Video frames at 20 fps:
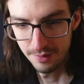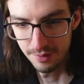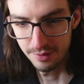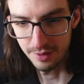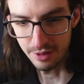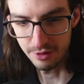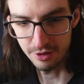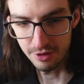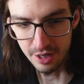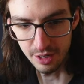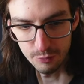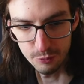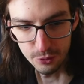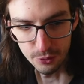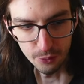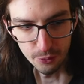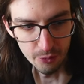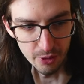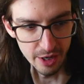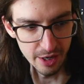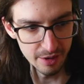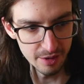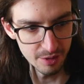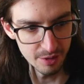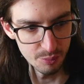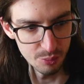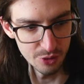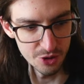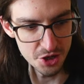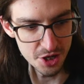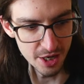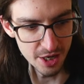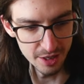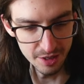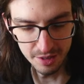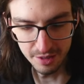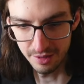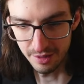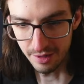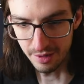Thanks again for the raid. Appreciate
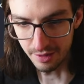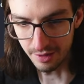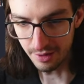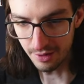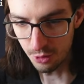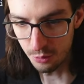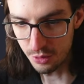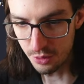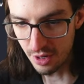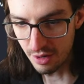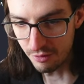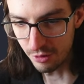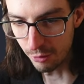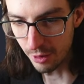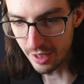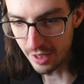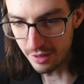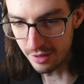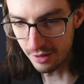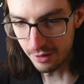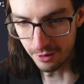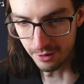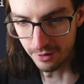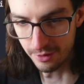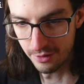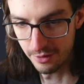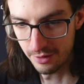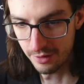it, and hope you have a great dinner.